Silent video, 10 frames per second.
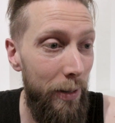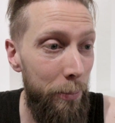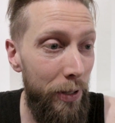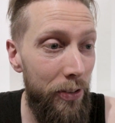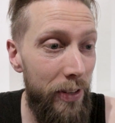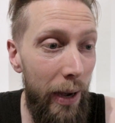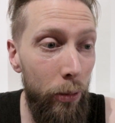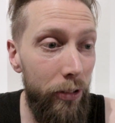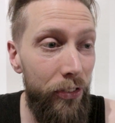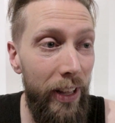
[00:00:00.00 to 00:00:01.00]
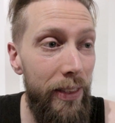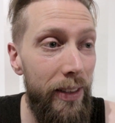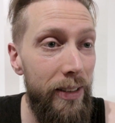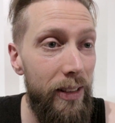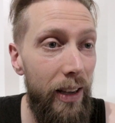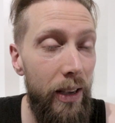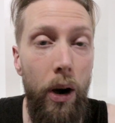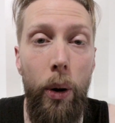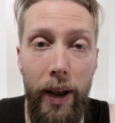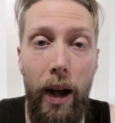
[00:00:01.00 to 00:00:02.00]
because I'll say things like,
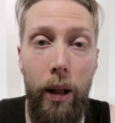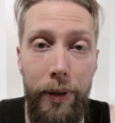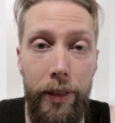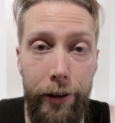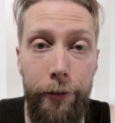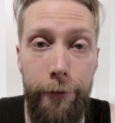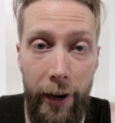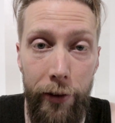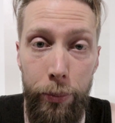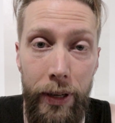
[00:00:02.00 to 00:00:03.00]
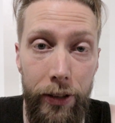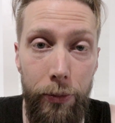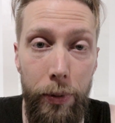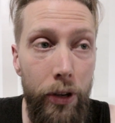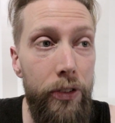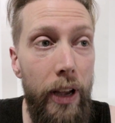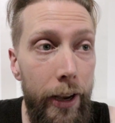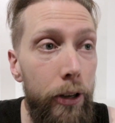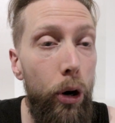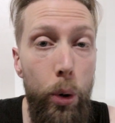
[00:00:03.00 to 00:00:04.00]
oh yeah, I'll be there in five minutes because I
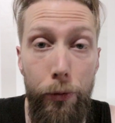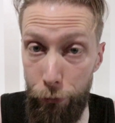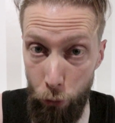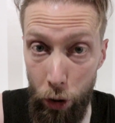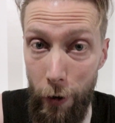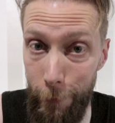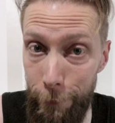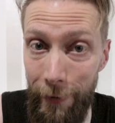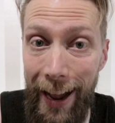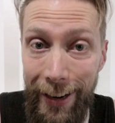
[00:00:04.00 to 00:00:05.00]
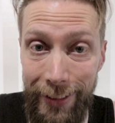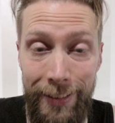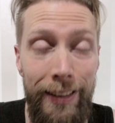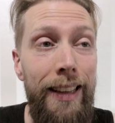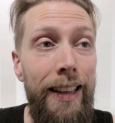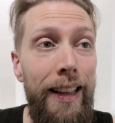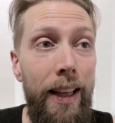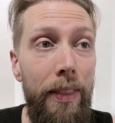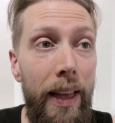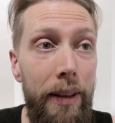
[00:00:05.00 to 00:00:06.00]
know for a fact
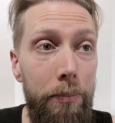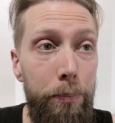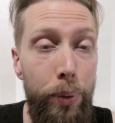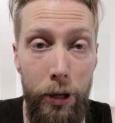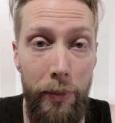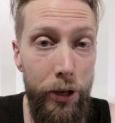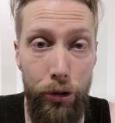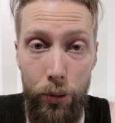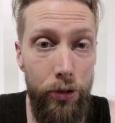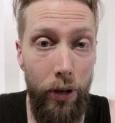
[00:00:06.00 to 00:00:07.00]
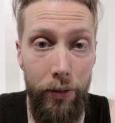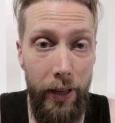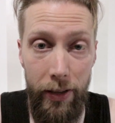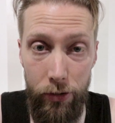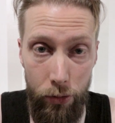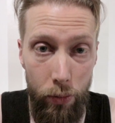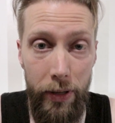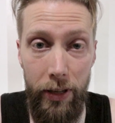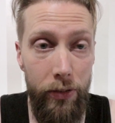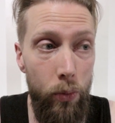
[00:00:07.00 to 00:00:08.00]
that putting my shoes on takes two
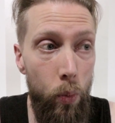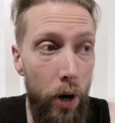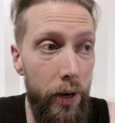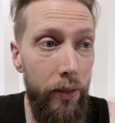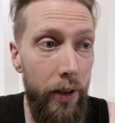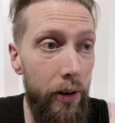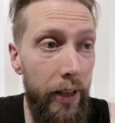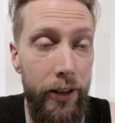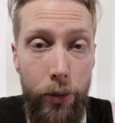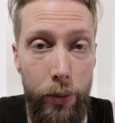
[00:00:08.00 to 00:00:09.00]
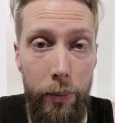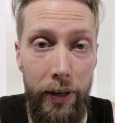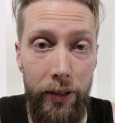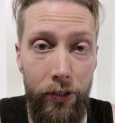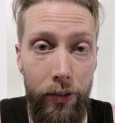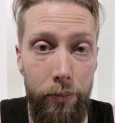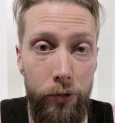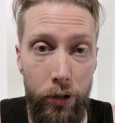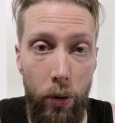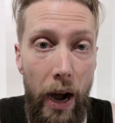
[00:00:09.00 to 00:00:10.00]
minutes and walking there takes three minutes.
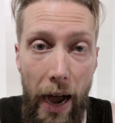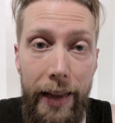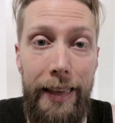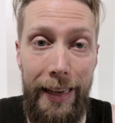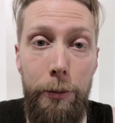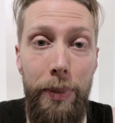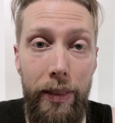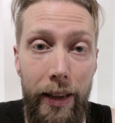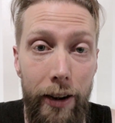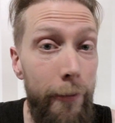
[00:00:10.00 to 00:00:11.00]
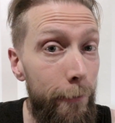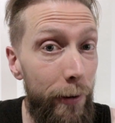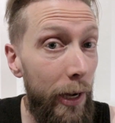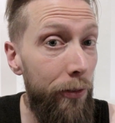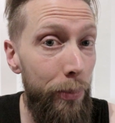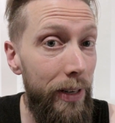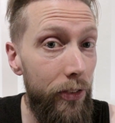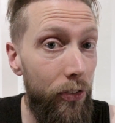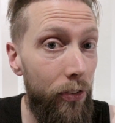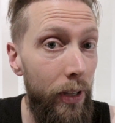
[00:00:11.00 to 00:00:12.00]
So I can be there in five
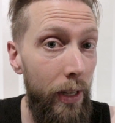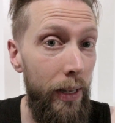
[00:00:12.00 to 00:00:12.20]
minutes.